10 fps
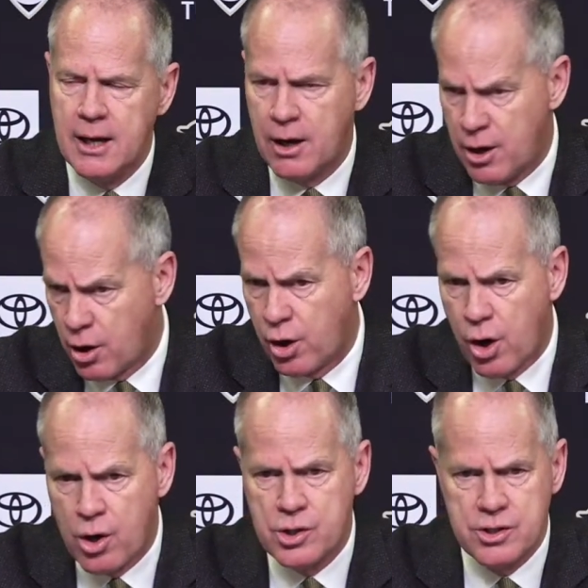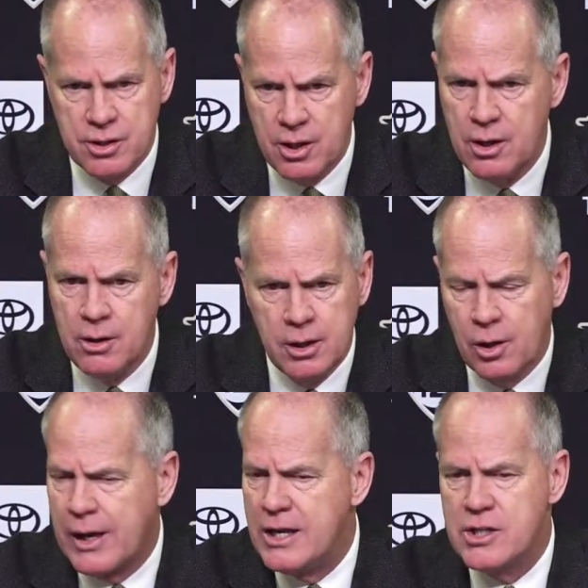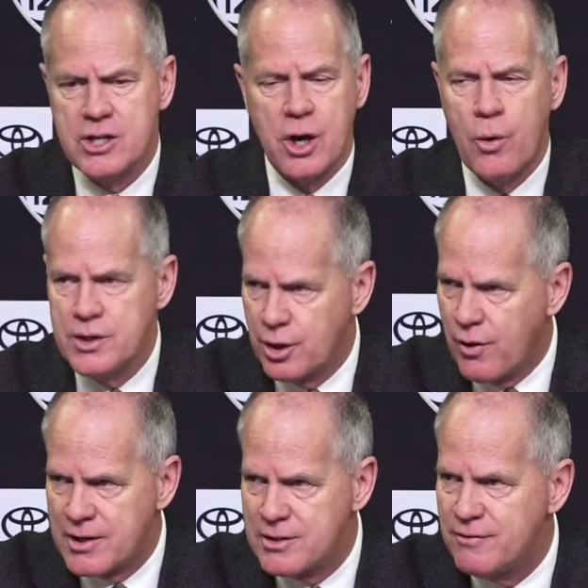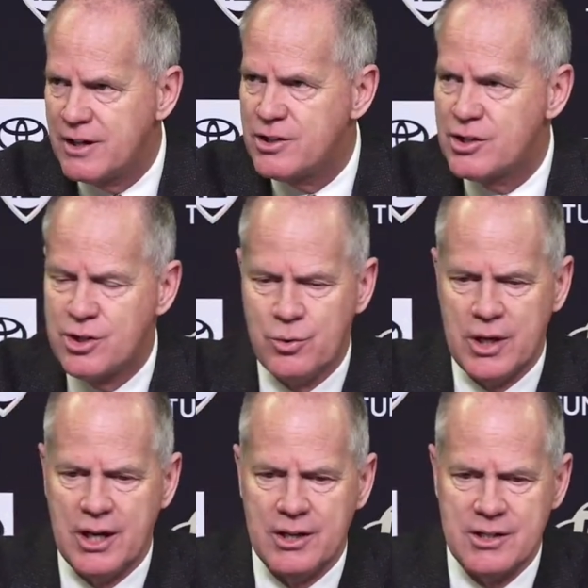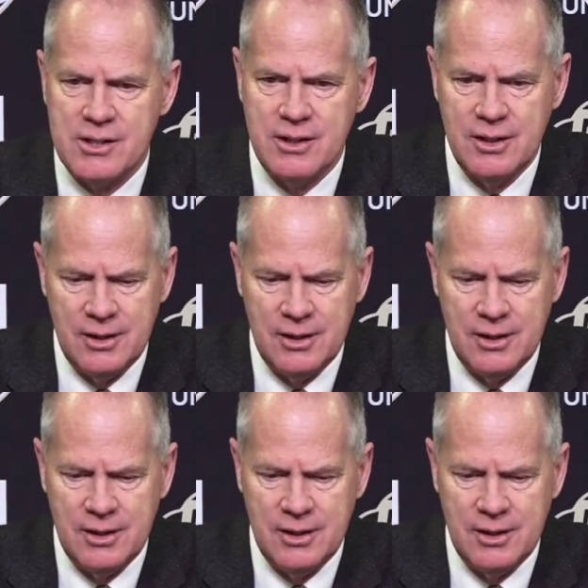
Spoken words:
And our guards, you know, KJ's always aggressive. That's just who he is.